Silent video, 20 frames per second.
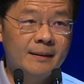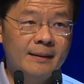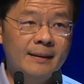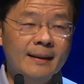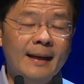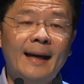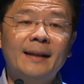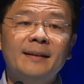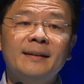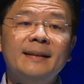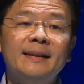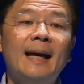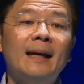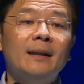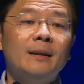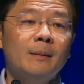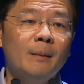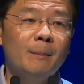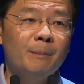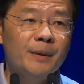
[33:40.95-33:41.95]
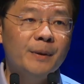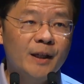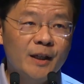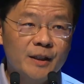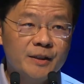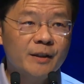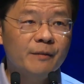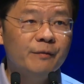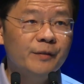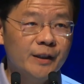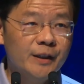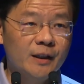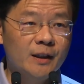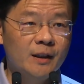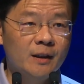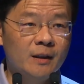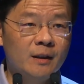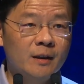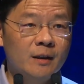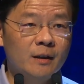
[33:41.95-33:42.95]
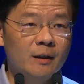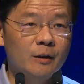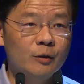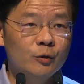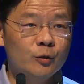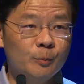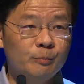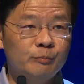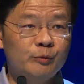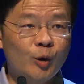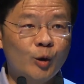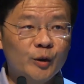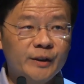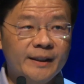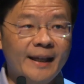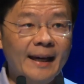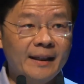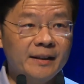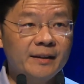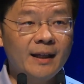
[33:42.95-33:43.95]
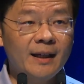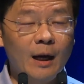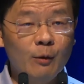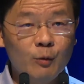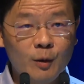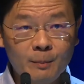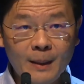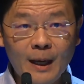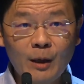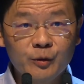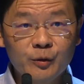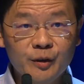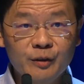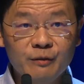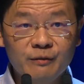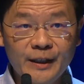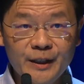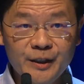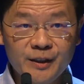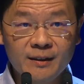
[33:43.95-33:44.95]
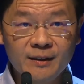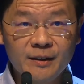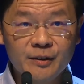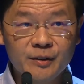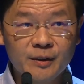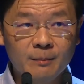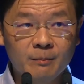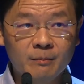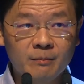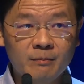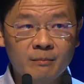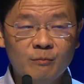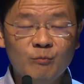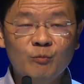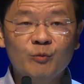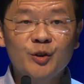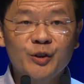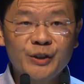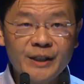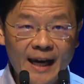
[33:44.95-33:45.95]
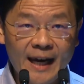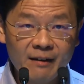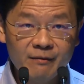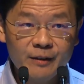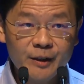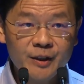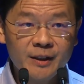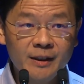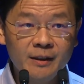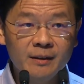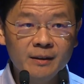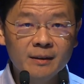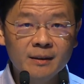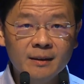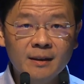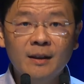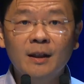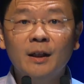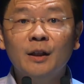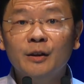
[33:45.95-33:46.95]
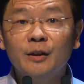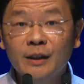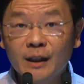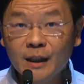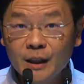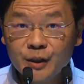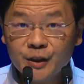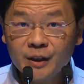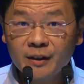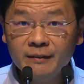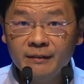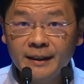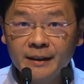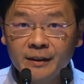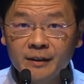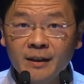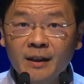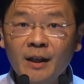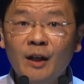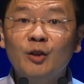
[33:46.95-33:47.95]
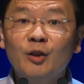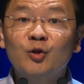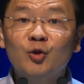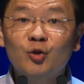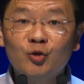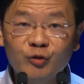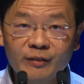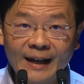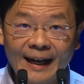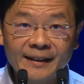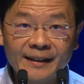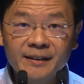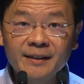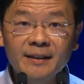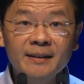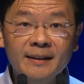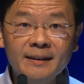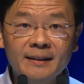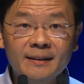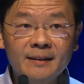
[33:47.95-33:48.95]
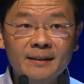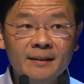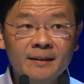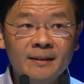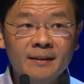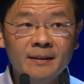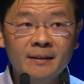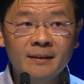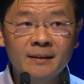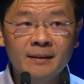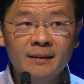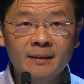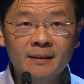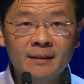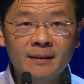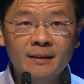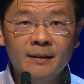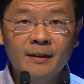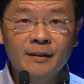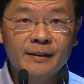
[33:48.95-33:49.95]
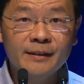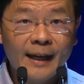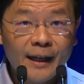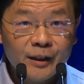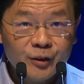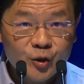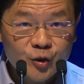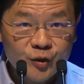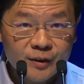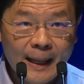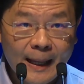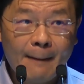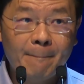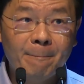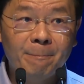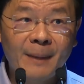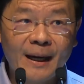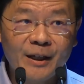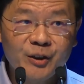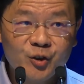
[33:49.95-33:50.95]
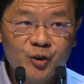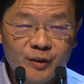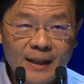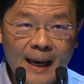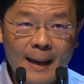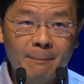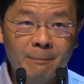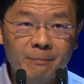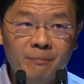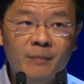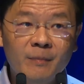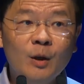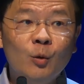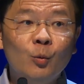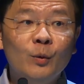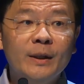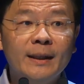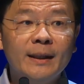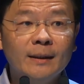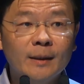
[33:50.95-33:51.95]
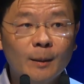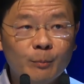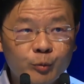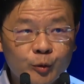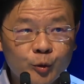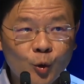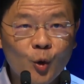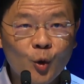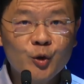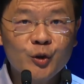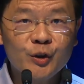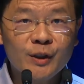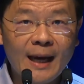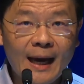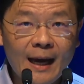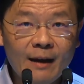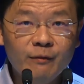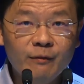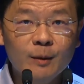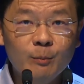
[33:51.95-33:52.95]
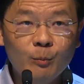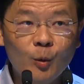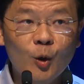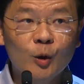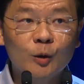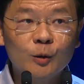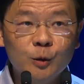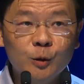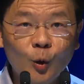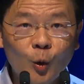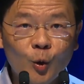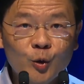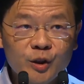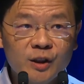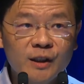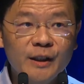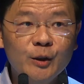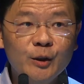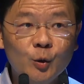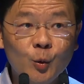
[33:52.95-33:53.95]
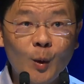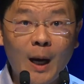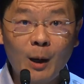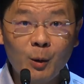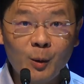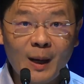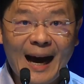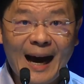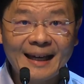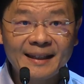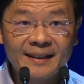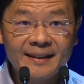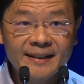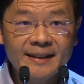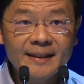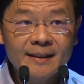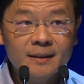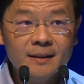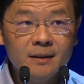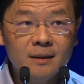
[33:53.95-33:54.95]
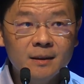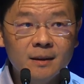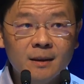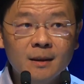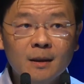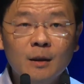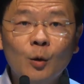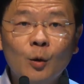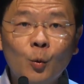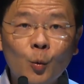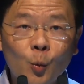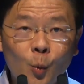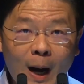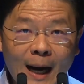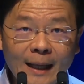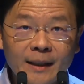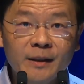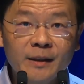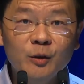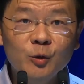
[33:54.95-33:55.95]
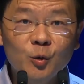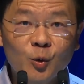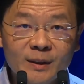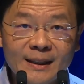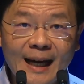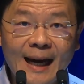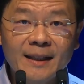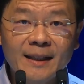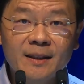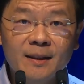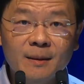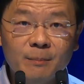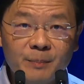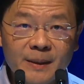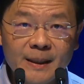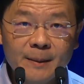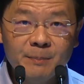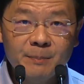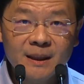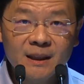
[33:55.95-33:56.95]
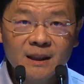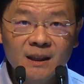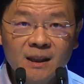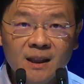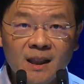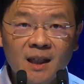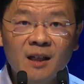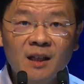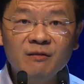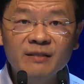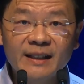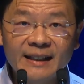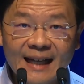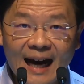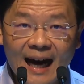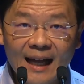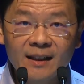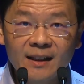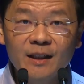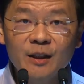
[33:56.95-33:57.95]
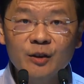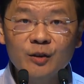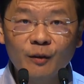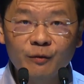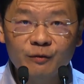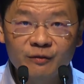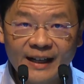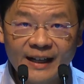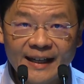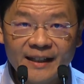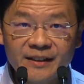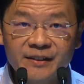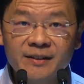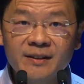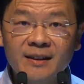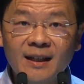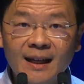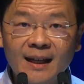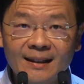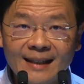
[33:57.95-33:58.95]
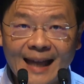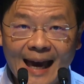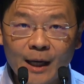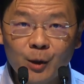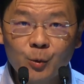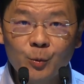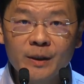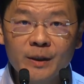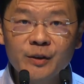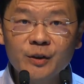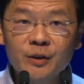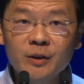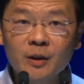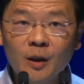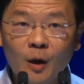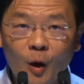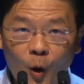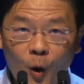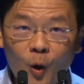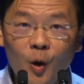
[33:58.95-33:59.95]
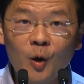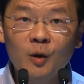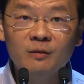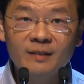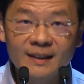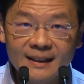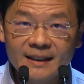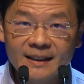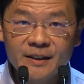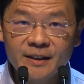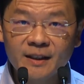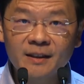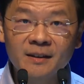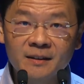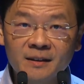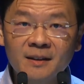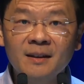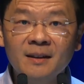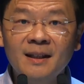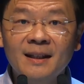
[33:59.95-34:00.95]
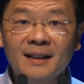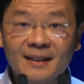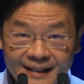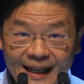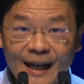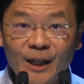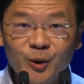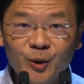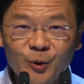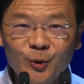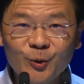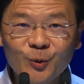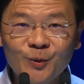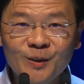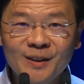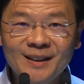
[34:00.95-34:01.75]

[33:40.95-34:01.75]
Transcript: and yet persevere to protect our multiracialism, cherish it, nurture it, strengthen it. Then step by step, we can approach ever more closely to our ideal, one united people, regardless of race, language, or religion. Thank you.